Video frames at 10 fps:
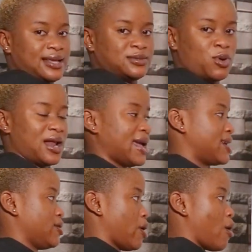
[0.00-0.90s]
It's more like
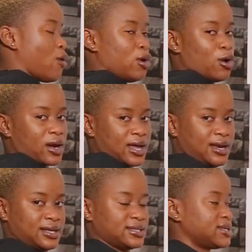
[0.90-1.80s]
you are
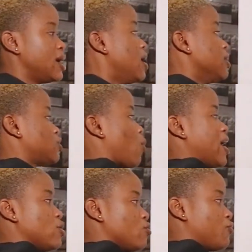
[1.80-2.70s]
unlocking it. So
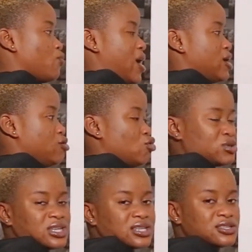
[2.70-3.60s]
when you
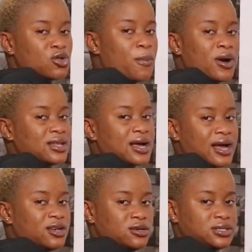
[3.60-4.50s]
use it, nobody
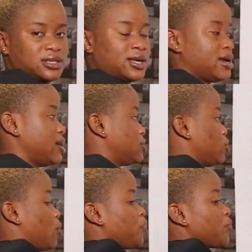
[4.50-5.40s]
can use it again.
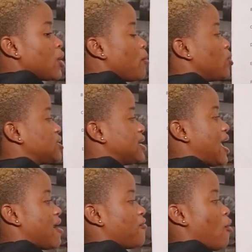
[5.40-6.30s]
So putting
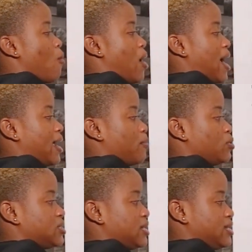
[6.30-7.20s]
FOY,
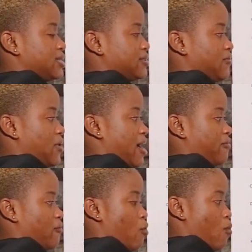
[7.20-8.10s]
putting this
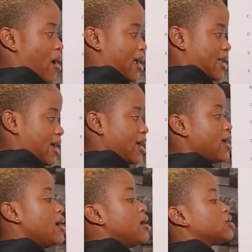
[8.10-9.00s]
FOY here.
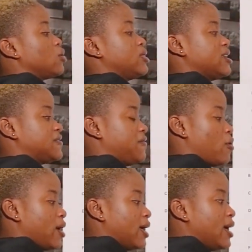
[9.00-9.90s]
So this
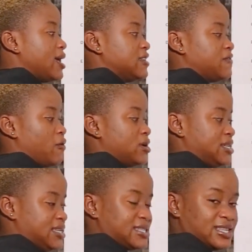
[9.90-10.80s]
foil is for
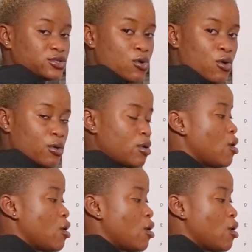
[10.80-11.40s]
this O.